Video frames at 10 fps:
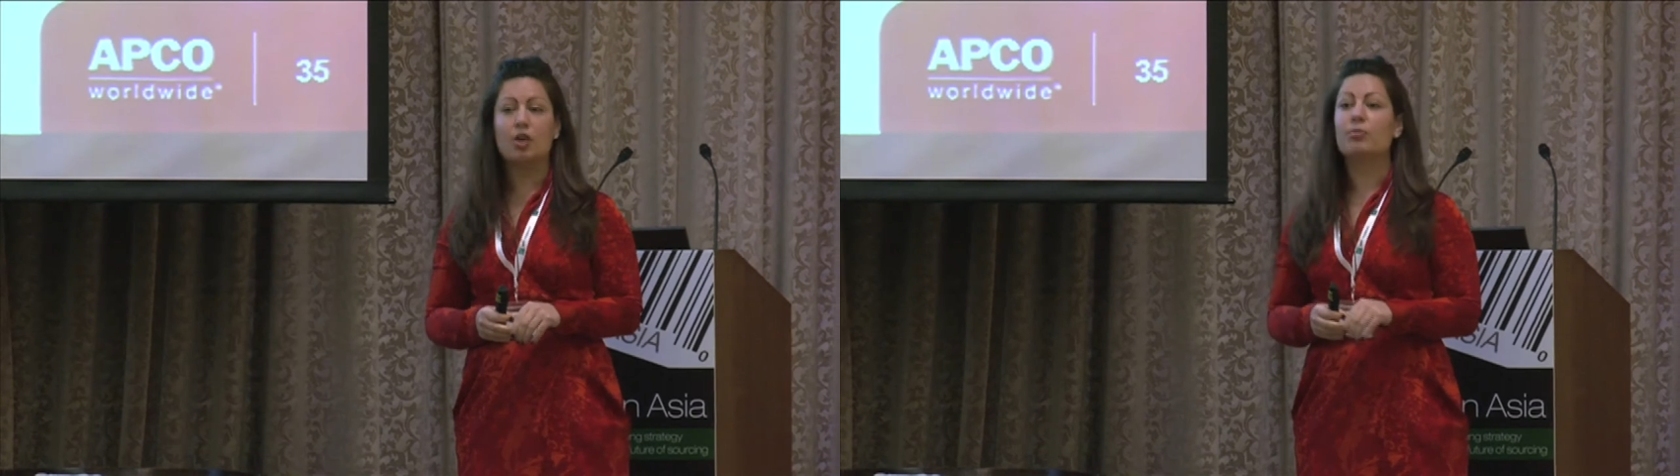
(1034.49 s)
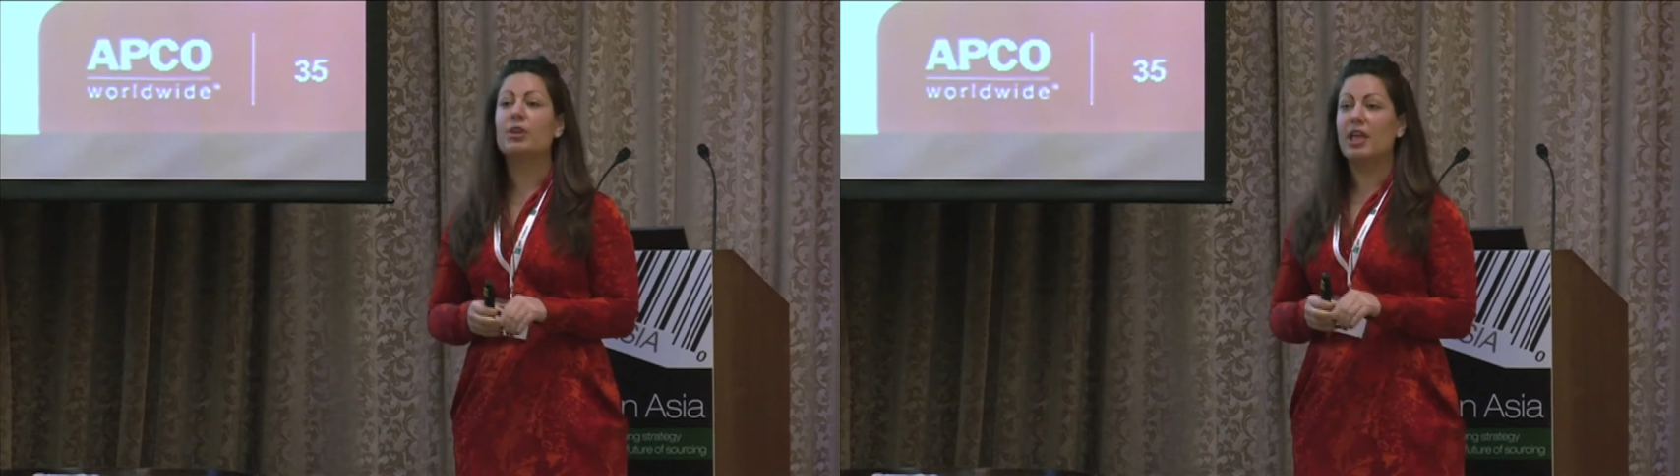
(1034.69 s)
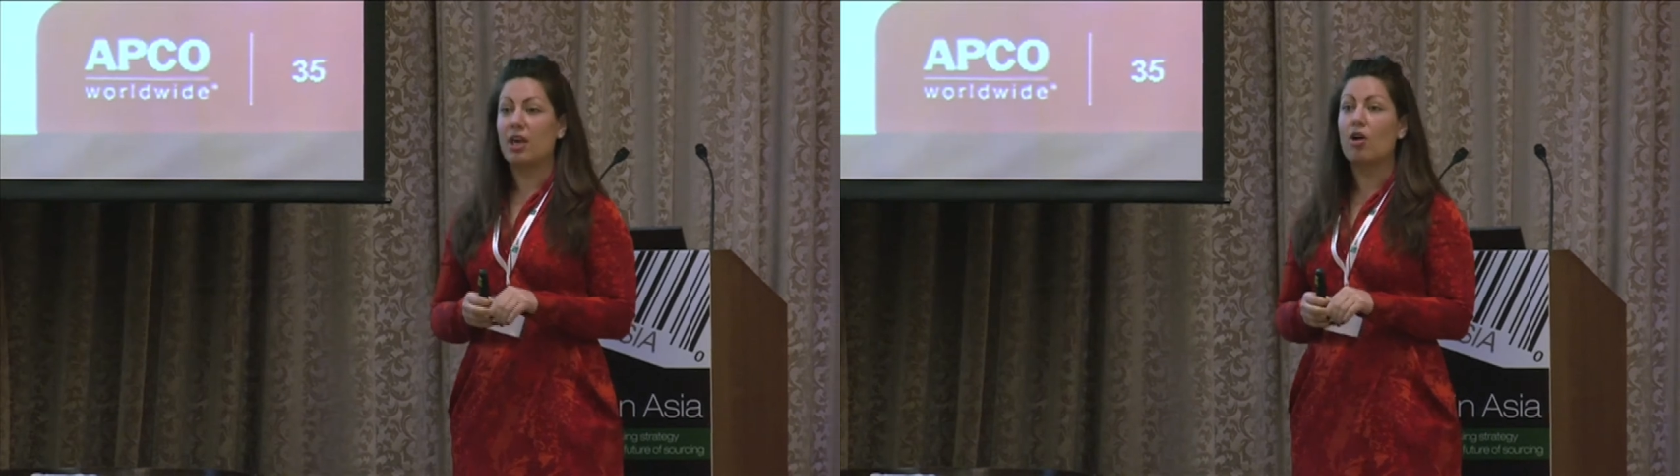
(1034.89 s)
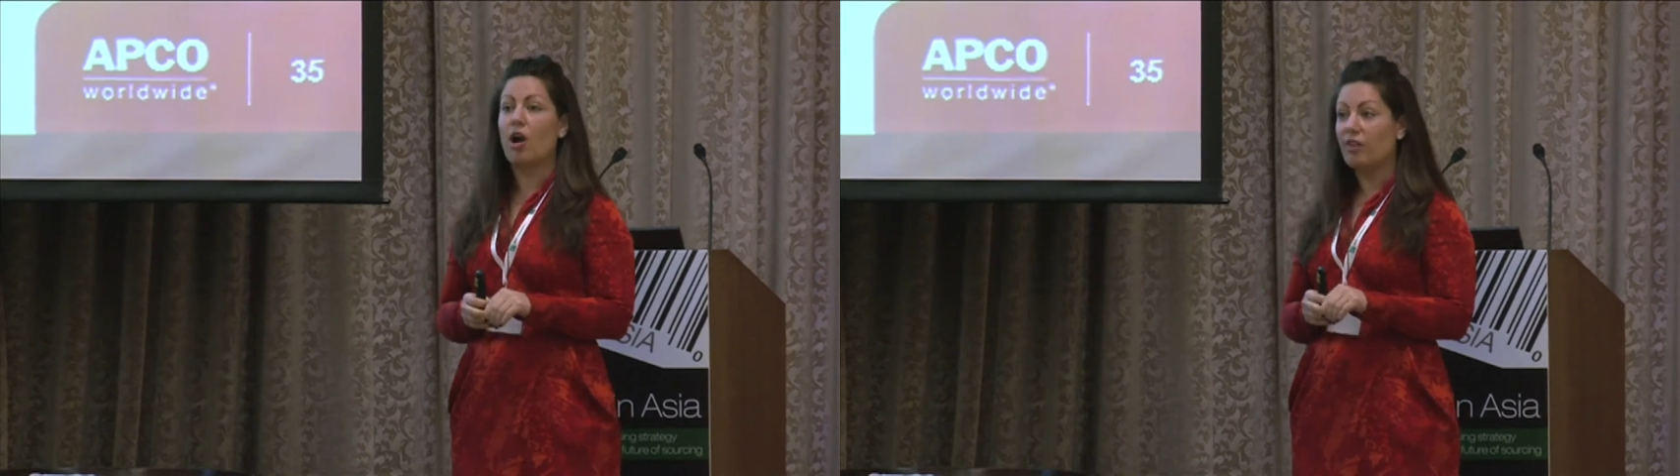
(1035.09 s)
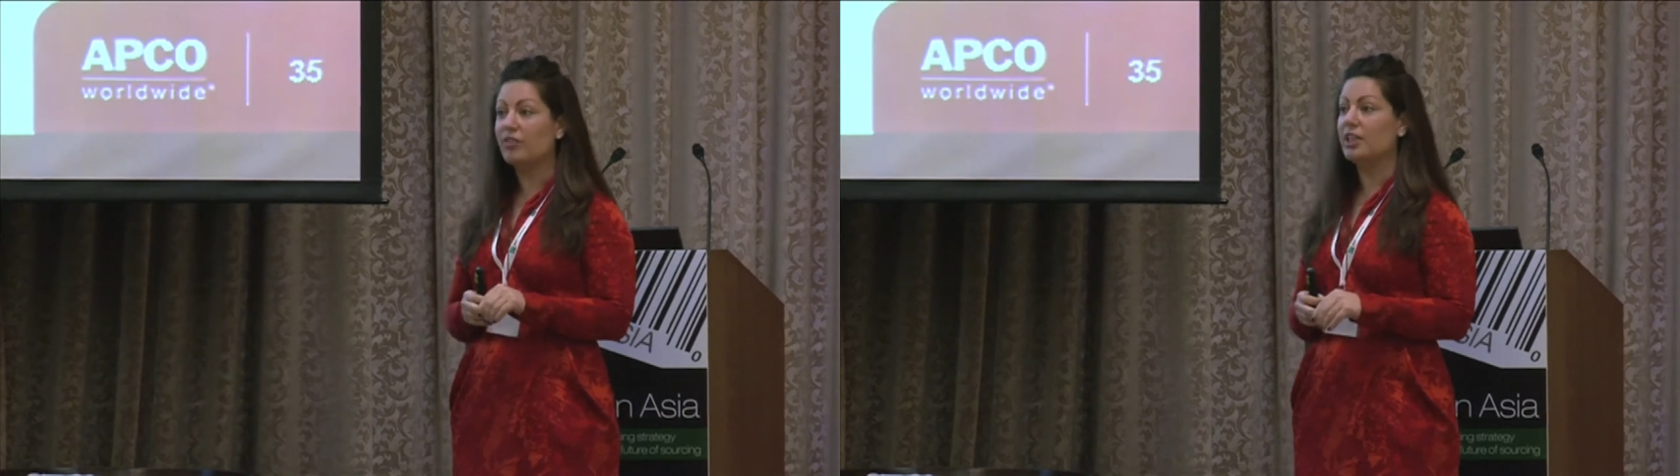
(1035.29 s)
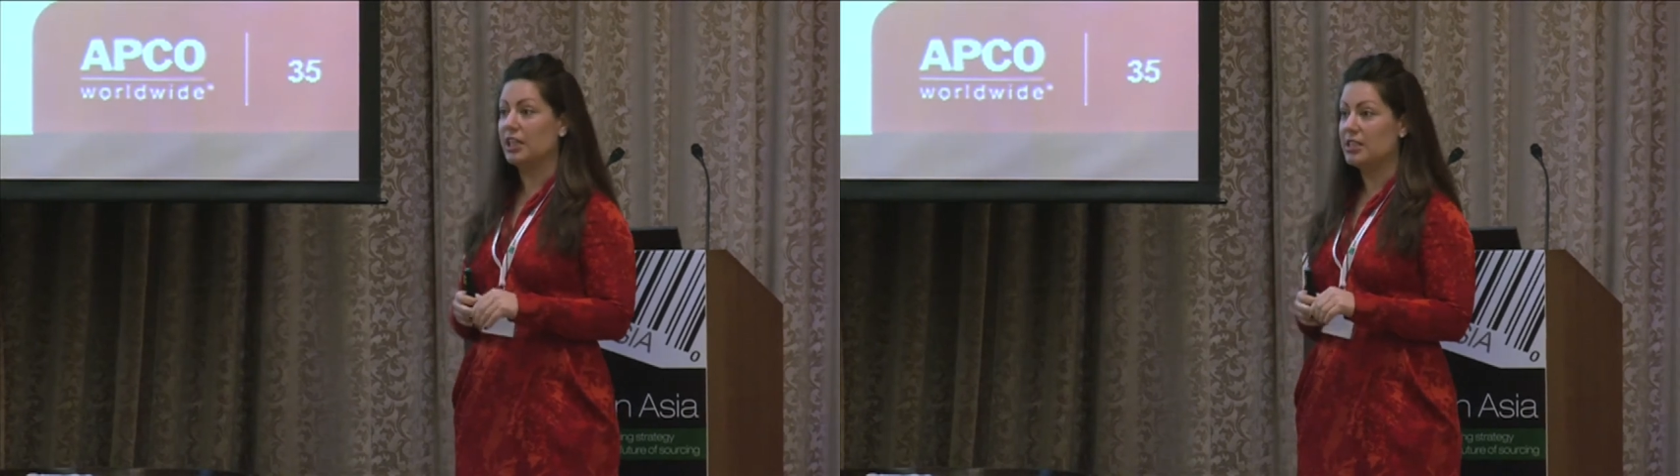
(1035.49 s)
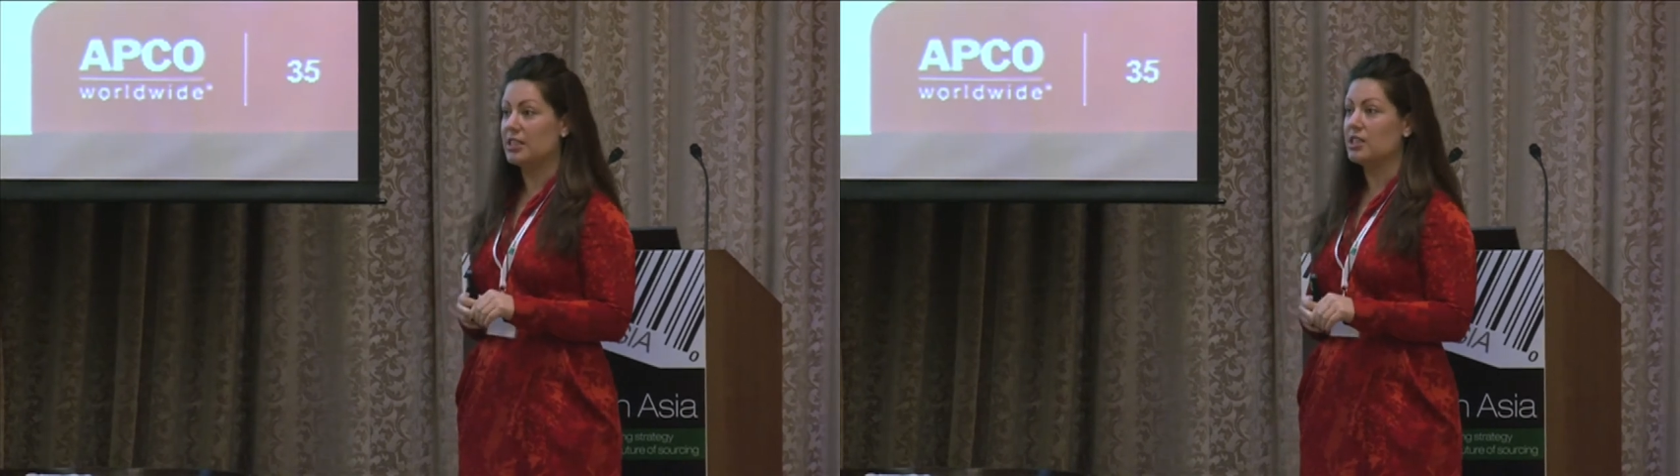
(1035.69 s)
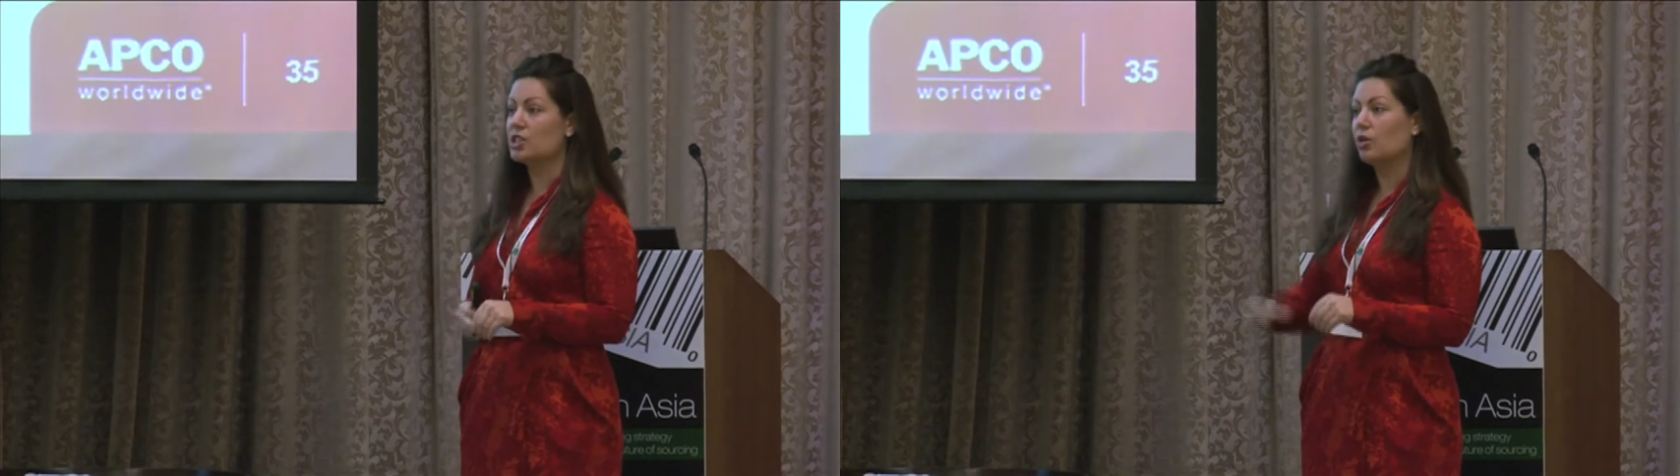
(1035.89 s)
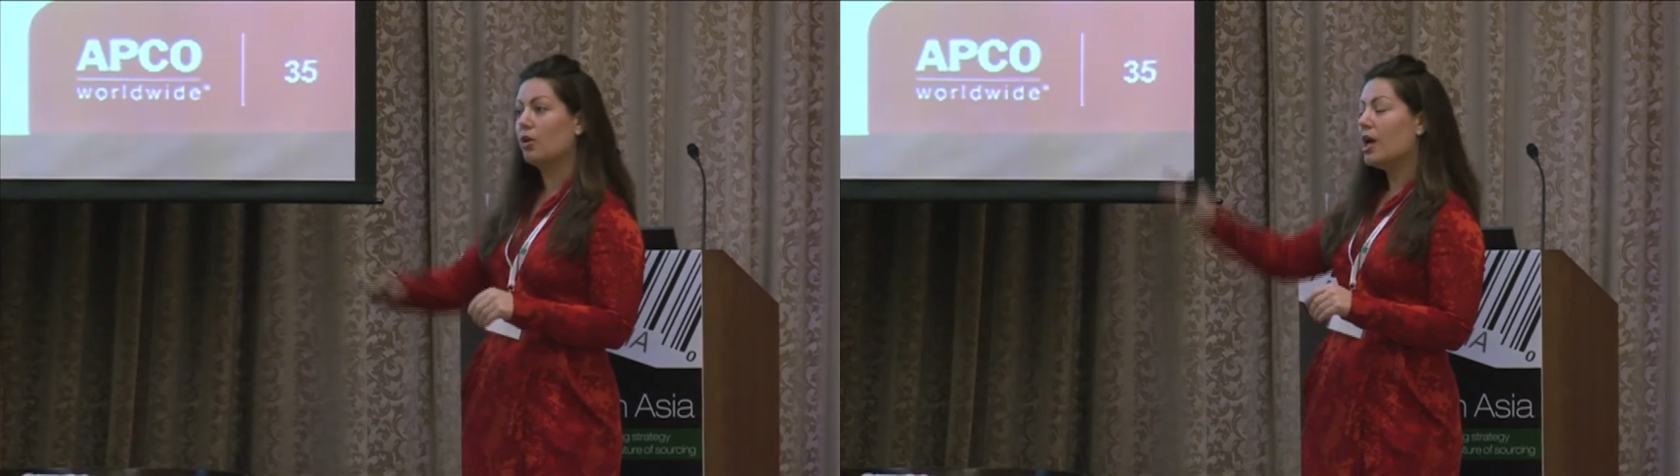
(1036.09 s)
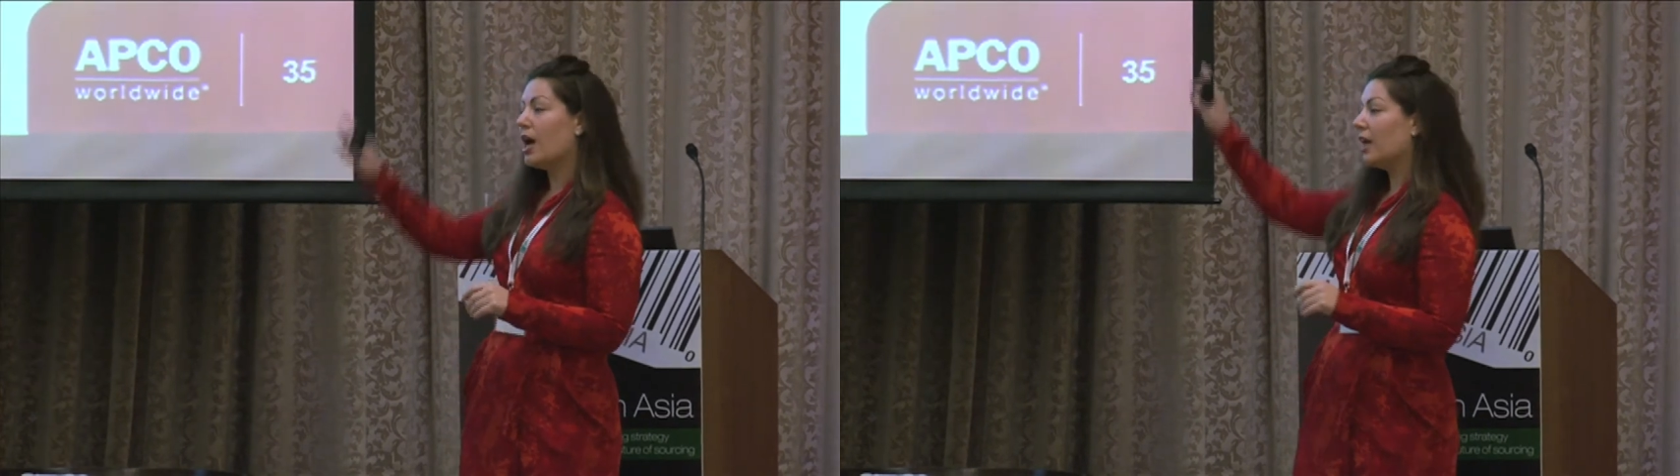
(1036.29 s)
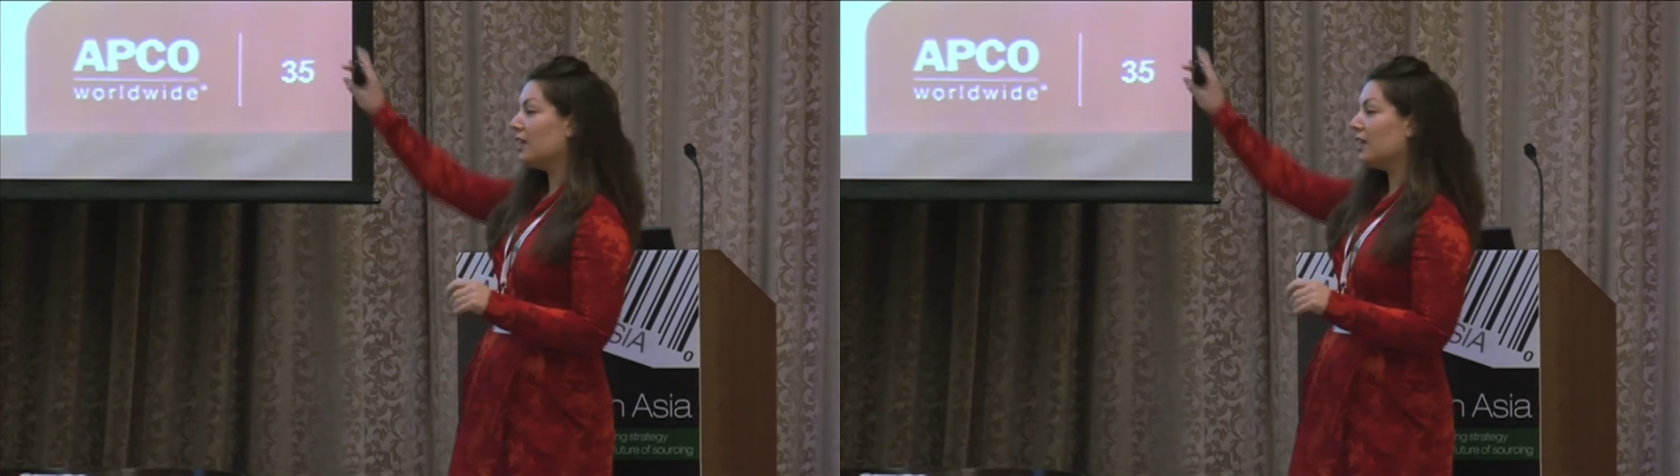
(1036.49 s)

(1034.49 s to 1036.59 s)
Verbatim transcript: but they are often easy. So I